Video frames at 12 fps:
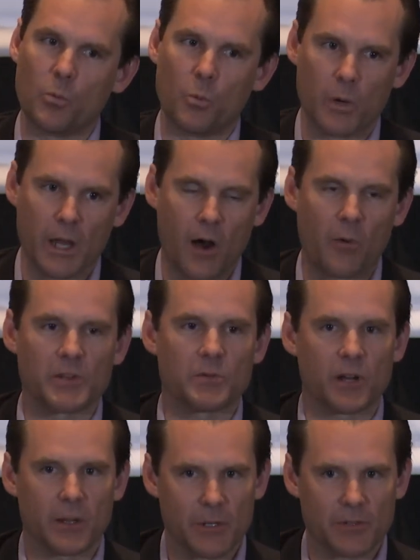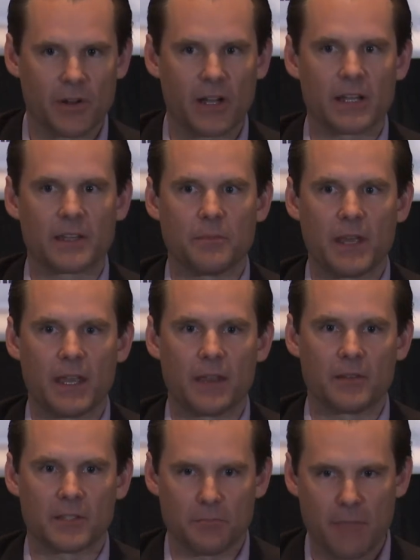We always want to be trying
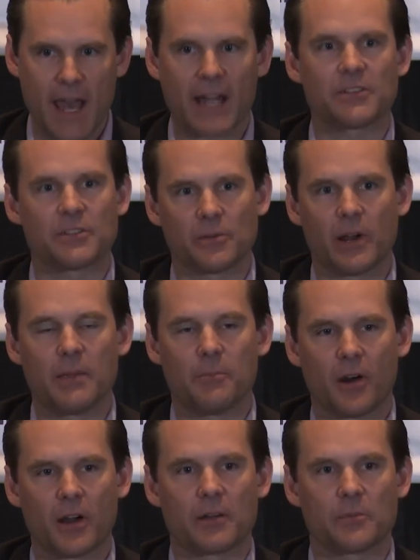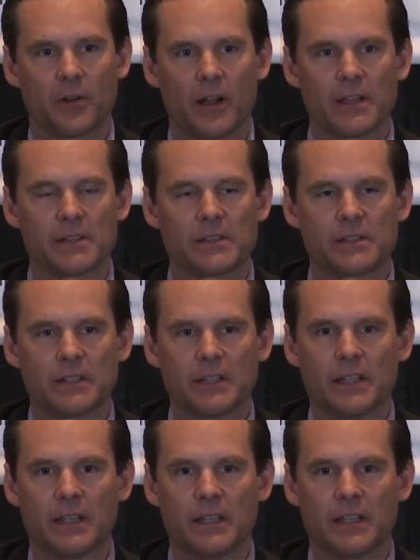to match the right market price.